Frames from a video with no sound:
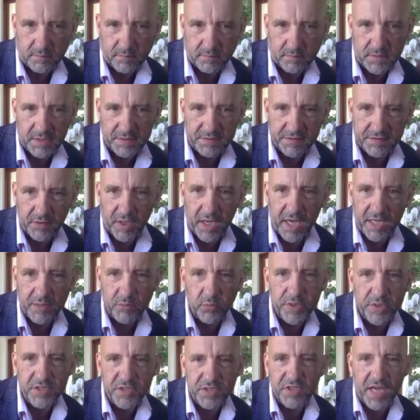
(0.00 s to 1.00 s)
So I
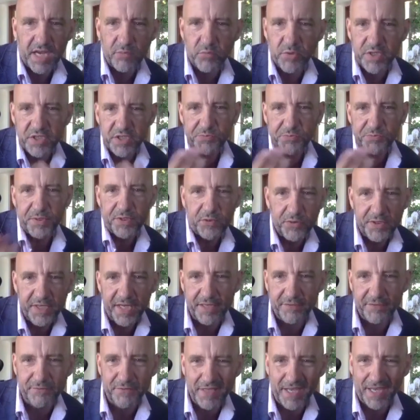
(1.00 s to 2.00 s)
wish we could
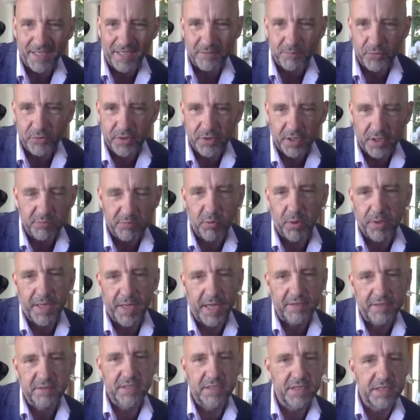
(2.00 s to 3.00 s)
have that production one.
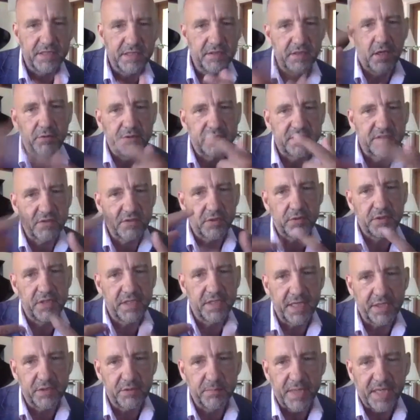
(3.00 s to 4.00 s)
Actually, now it's turning
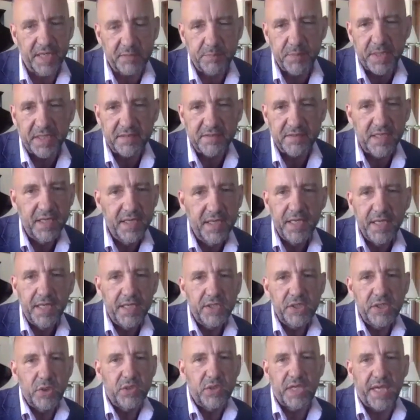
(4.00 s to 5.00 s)
at the Met, but
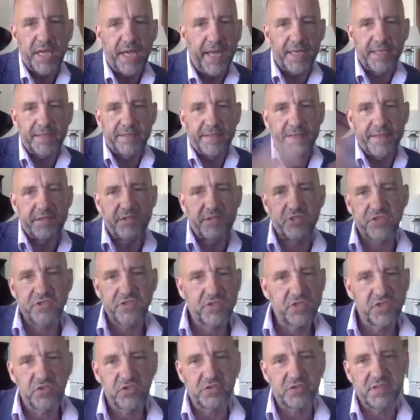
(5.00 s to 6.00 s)
you can't. It's
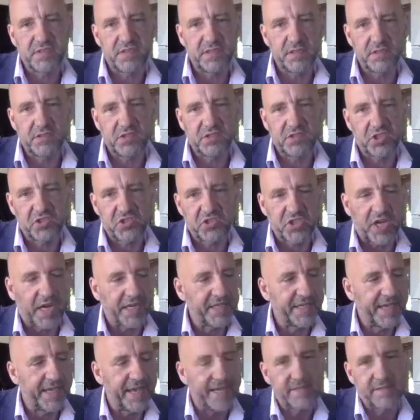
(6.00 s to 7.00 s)
just
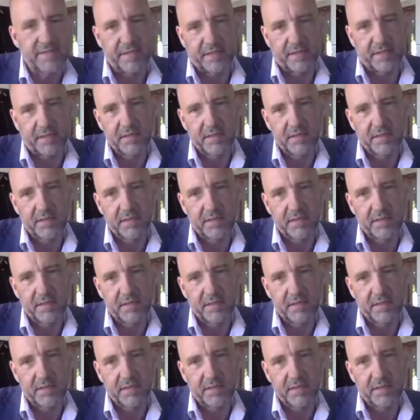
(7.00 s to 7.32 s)
gigantic.